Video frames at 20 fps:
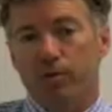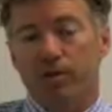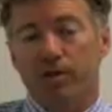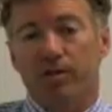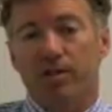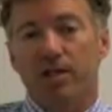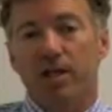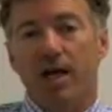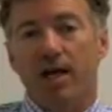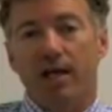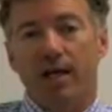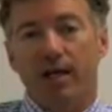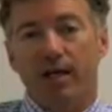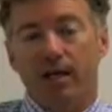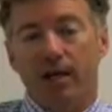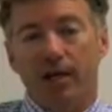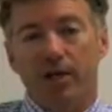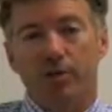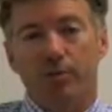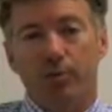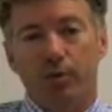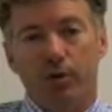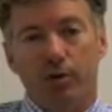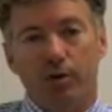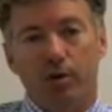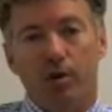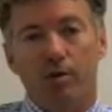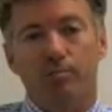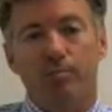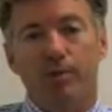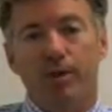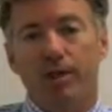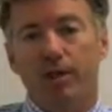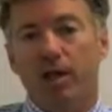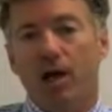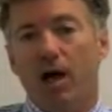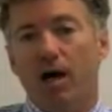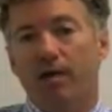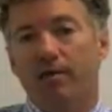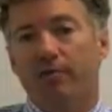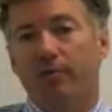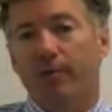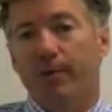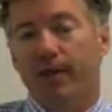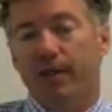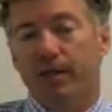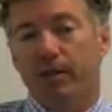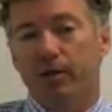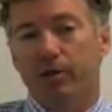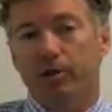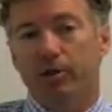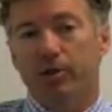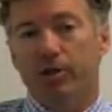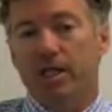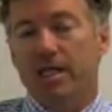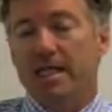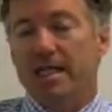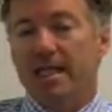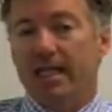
was a CIA expert on bin Laden for many years.